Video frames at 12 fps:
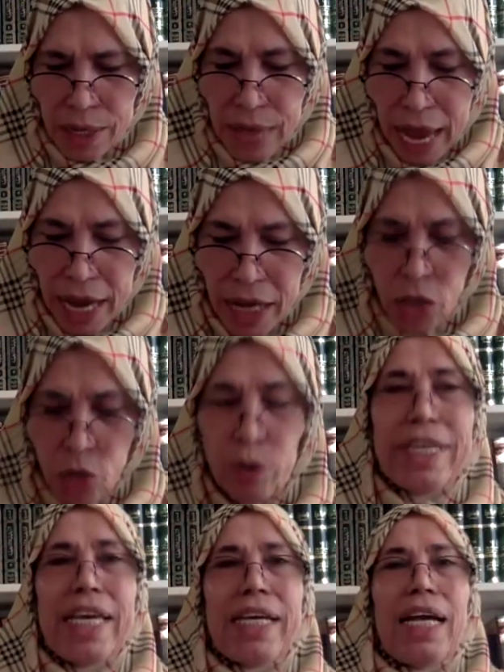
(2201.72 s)
then you
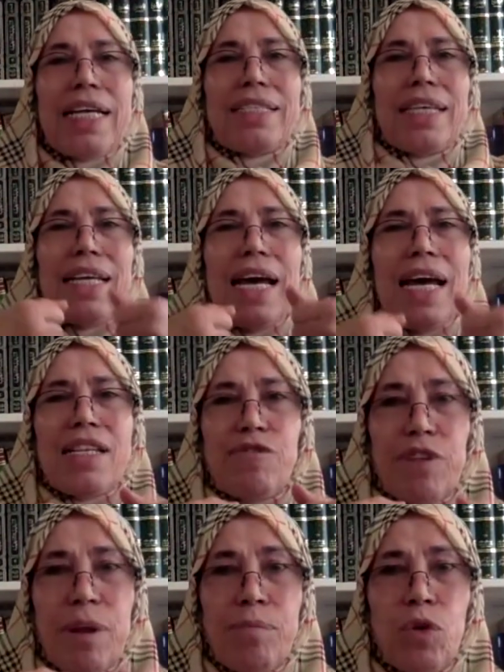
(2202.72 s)
take hasanat
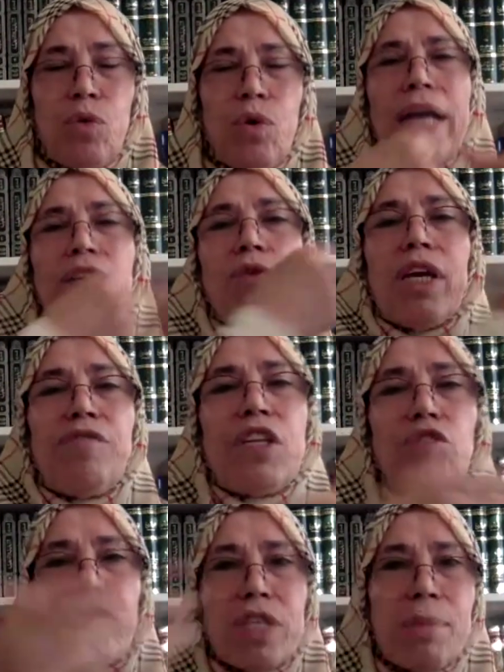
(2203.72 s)
from you and you give
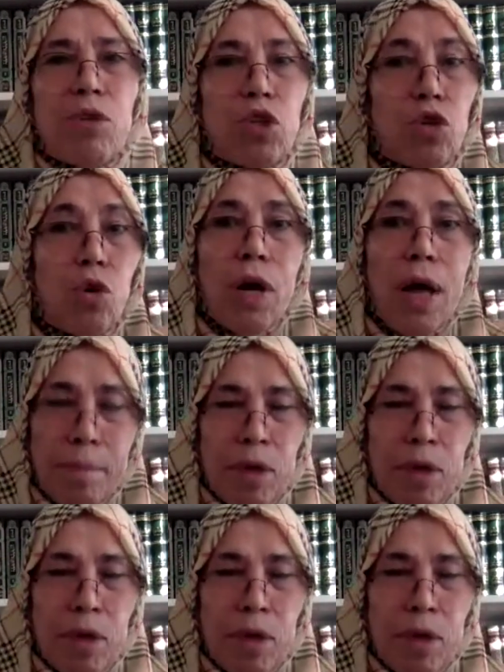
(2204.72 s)
it to them with all,